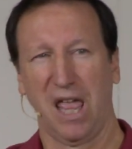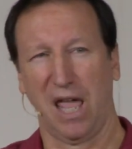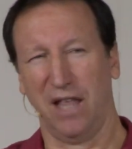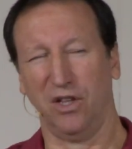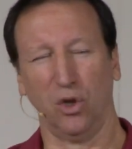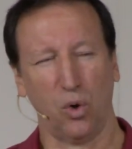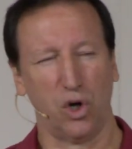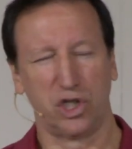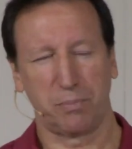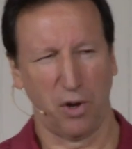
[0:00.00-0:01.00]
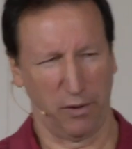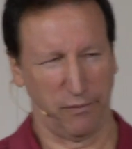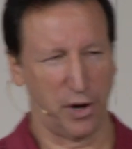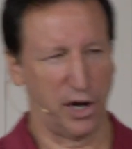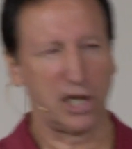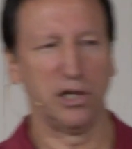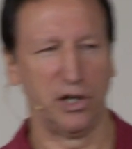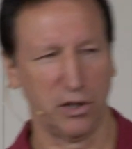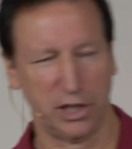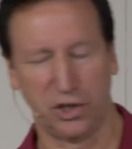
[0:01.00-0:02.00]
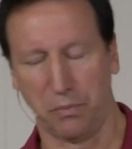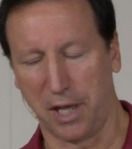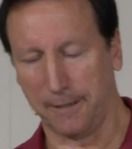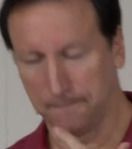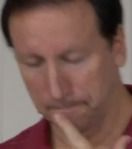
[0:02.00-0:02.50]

and the Lord spoke very clearly to me.